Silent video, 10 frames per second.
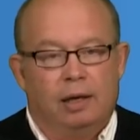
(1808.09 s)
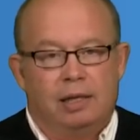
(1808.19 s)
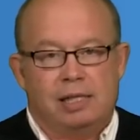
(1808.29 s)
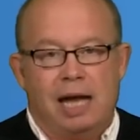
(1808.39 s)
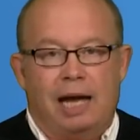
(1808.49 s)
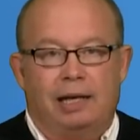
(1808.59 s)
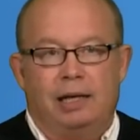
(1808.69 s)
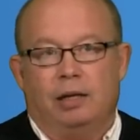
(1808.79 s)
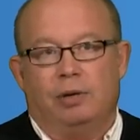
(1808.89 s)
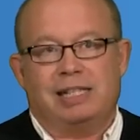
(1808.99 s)
Sadly,
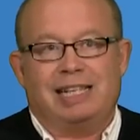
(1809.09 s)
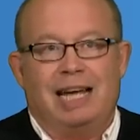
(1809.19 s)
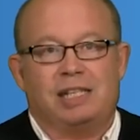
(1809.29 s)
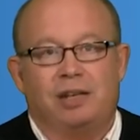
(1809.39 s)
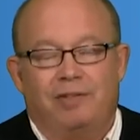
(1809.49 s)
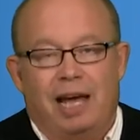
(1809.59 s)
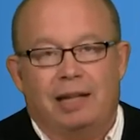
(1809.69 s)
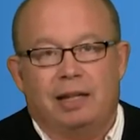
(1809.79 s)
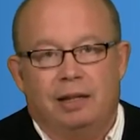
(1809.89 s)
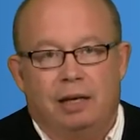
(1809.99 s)
there is less of
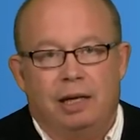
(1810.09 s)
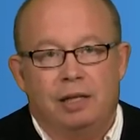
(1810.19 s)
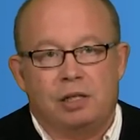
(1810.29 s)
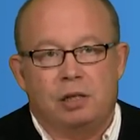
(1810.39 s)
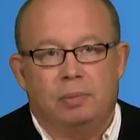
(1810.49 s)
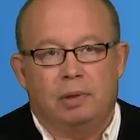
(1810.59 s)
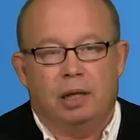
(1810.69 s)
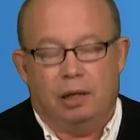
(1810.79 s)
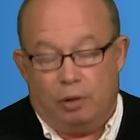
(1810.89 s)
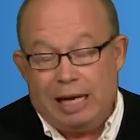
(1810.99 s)
that than there needs to
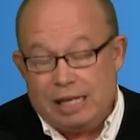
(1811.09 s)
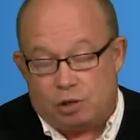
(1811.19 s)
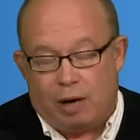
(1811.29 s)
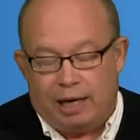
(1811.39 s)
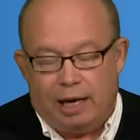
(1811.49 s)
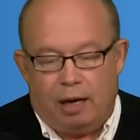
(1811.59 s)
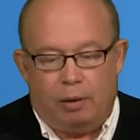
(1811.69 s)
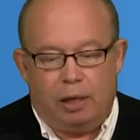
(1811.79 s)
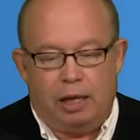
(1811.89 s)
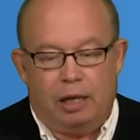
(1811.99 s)
than there is right
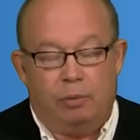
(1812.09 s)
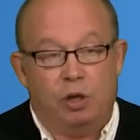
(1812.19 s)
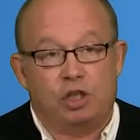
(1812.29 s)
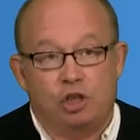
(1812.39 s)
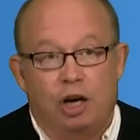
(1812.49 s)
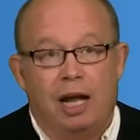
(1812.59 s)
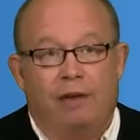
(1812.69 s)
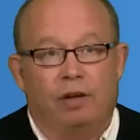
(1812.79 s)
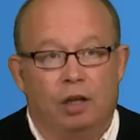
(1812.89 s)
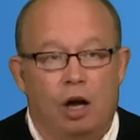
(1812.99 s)
now, and, and we should
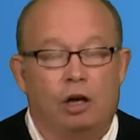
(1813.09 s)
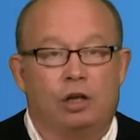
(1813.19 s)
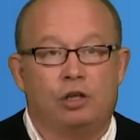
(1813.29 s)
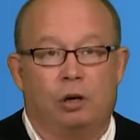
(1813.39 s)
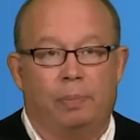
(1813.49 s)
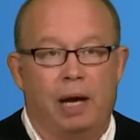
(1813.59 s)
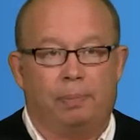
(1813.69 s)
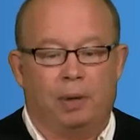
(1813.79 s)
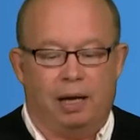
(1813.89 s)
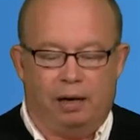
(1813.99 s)
have a longer term
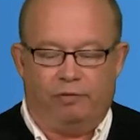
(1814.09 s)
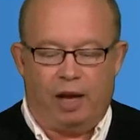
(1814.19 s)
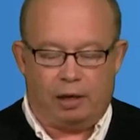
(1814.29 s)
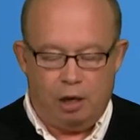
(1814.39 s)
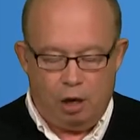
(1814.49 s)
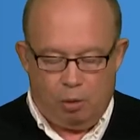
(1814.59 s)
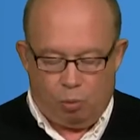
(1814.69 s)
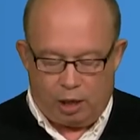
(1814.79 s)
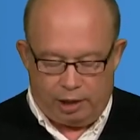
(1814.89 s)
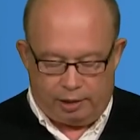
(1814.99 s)
pipeline. In fact,
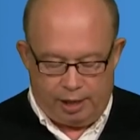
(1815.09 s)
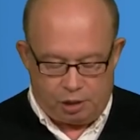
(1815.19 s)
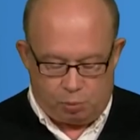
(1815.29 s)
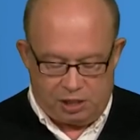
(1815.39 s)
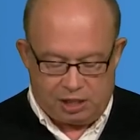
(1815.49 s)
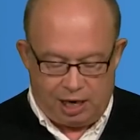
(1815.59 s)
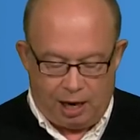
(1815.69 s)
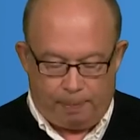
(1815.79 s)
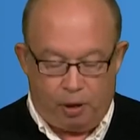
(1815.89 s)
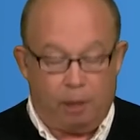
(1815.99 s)
one of the things we set
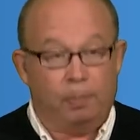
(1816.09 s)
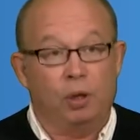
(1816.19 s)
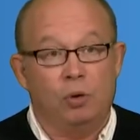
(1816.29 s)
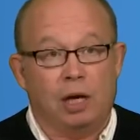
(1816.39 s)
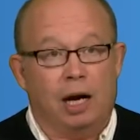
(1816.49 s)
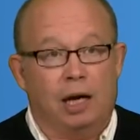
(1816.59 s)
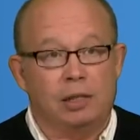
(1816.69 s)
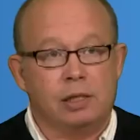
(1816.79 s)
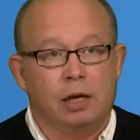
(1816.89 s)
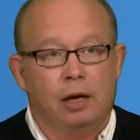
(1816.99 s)
up on blue
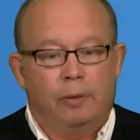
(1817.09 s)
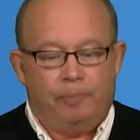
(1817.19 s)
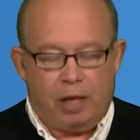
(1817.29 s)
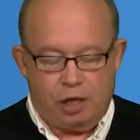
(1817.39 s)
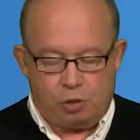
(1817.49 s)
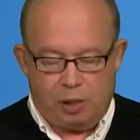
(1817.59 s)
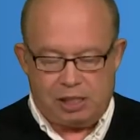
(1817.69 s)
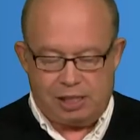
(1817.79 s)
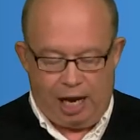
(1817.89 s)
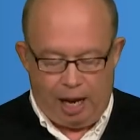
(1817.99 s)
cards is we
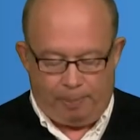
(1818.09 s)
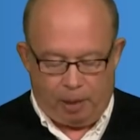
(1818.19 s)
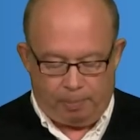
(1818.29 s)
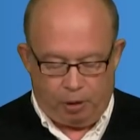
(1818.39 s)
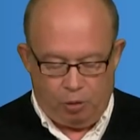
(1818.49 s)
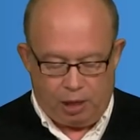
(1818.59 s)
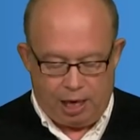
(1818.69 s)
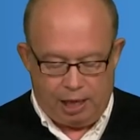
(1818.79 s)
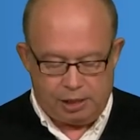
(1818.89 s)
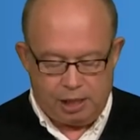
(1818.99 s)
set up on blue
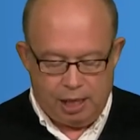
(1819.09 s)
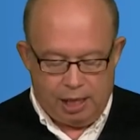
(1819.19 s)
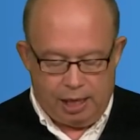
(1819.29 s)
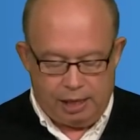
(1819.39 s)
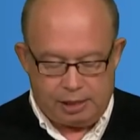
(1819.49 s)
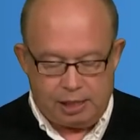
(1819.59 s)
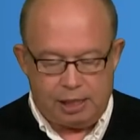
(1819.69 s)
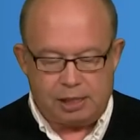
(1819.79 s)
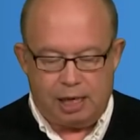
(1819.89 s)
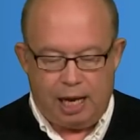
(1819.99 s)
cards, is
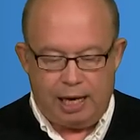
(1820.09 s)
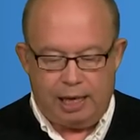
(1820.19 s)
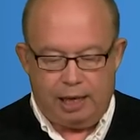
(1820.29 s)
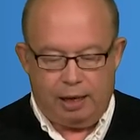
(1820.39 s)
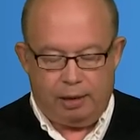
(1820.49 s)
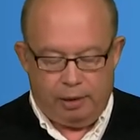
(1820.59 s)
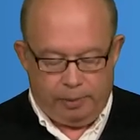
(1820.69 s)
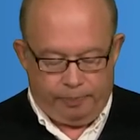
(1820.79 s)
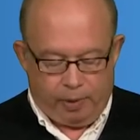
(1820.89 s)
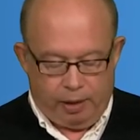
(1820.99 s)
this an idea
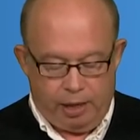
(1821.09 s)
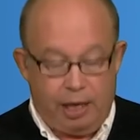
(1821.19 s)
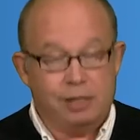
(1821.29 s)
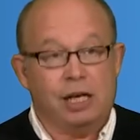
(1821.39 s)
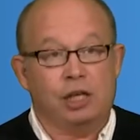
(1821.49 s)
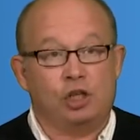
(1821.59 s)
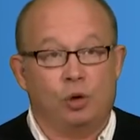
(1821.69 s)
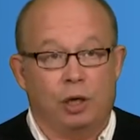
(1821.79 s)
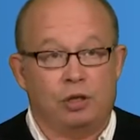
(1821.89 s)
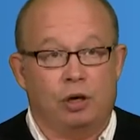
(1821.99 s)
that is a
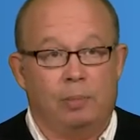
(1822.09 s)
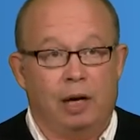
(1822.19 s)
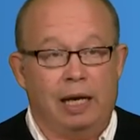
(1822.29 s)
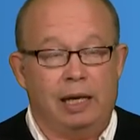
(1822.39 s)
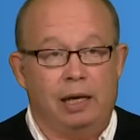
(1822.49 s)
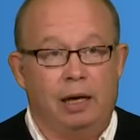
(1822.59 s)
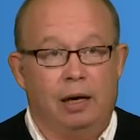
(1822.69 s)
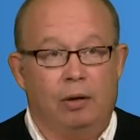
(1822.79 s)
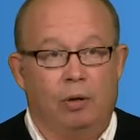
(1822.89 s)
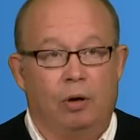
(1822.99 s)
short term
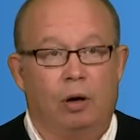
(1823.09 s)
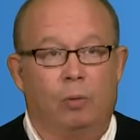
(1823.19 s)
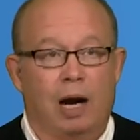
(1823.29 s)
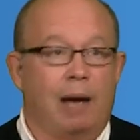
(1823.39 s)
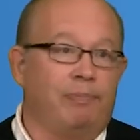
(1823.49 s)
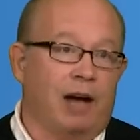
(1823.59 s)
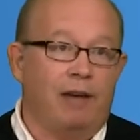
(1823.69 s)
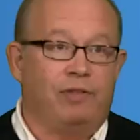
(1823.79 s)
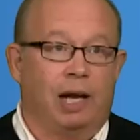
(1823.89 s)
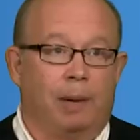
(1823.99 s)
idea or what i
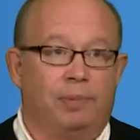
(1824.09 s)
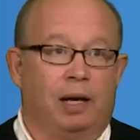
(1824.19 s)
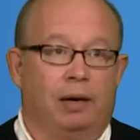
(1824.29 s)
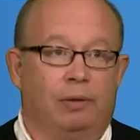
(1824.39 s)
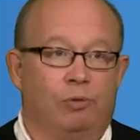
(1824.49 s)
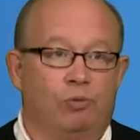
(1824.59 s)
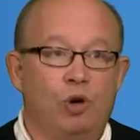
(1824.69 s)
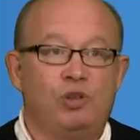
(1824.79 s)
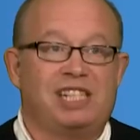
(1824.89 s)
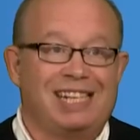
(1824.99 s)
have dubbed a
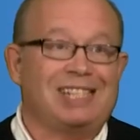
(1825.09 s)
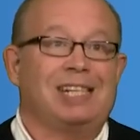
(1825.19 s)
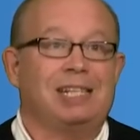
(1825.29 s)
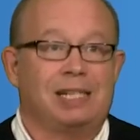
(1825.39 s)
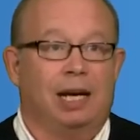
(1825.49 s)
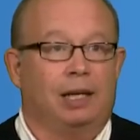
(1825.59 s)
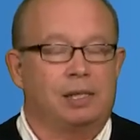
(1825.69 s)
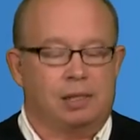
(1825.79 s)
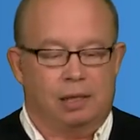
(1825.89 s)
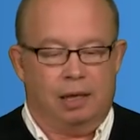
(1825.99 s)
Route
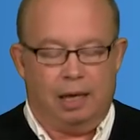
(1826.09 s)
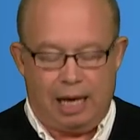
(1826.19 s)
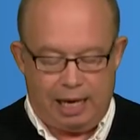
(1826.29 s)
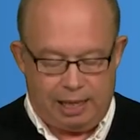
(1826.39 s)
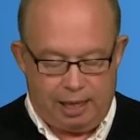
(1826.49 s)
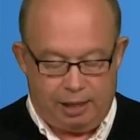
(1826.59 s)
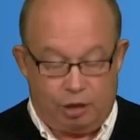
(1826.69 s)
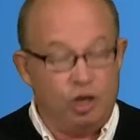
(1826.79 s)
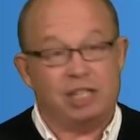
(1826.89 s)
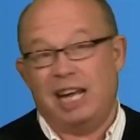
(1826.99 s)
66, an idea that
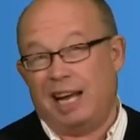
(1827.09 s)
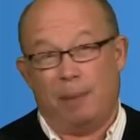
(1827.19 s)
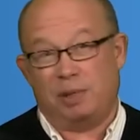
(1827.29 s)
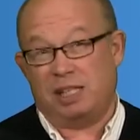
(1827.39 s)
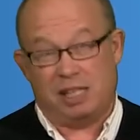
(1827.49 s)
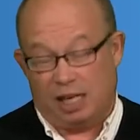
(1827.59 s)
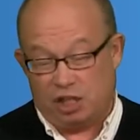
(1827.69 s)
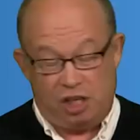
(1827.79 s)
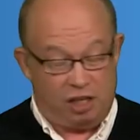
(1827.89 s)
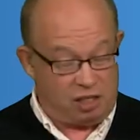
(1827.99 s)
could take up to
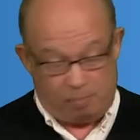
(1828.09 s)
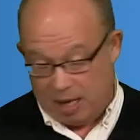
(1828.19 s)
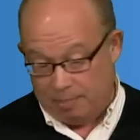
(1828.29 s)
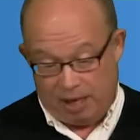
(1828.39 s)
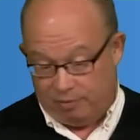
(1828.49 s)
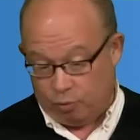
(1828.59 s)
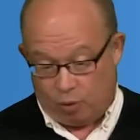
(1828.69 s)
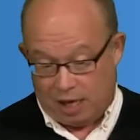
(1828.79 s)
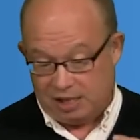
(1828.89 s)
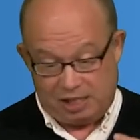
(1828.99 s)
six years and maybe even
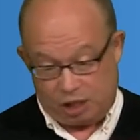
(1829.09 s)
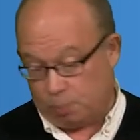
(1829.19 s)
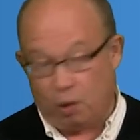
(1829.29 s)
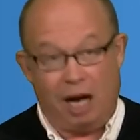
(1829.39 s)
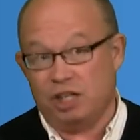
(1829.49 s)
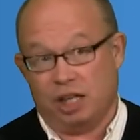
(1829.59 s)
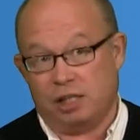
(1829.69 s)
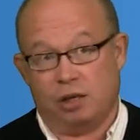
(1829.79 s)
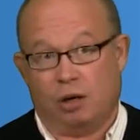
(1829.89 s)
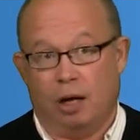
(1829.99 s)
requires six projects
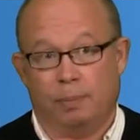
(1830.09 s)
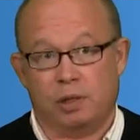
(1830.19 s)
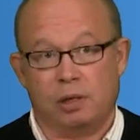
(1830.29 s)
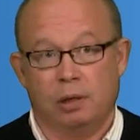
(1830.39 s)
to accomplish.